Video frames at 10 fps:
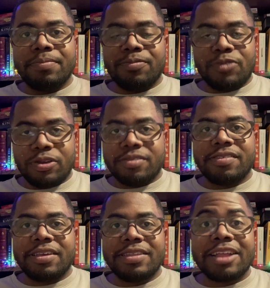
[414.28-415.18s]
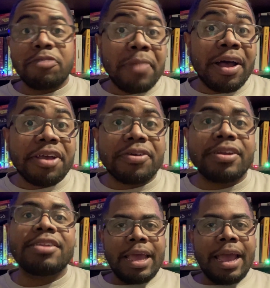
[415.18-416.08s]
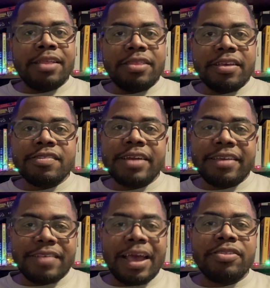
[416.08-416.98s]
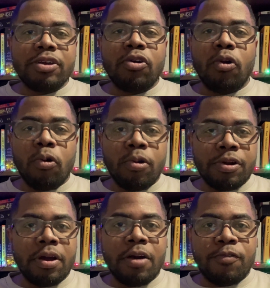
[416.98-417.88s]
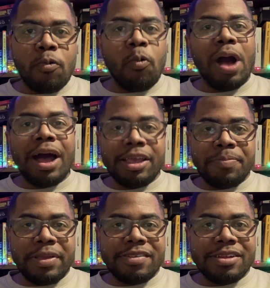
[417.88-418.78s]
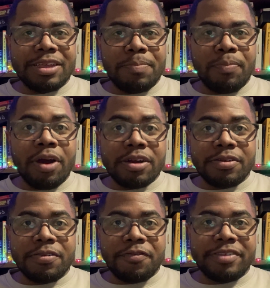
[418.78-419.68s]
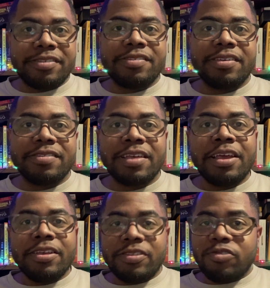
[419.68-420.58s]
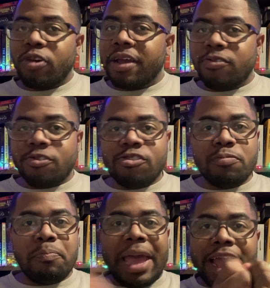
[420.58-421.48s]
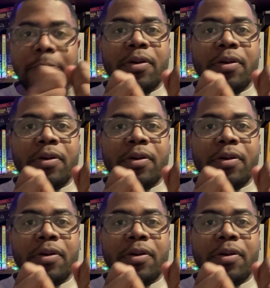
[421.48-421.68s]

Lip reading: you could say, that pion. And this lies at the core of why basically particle physicists try to smack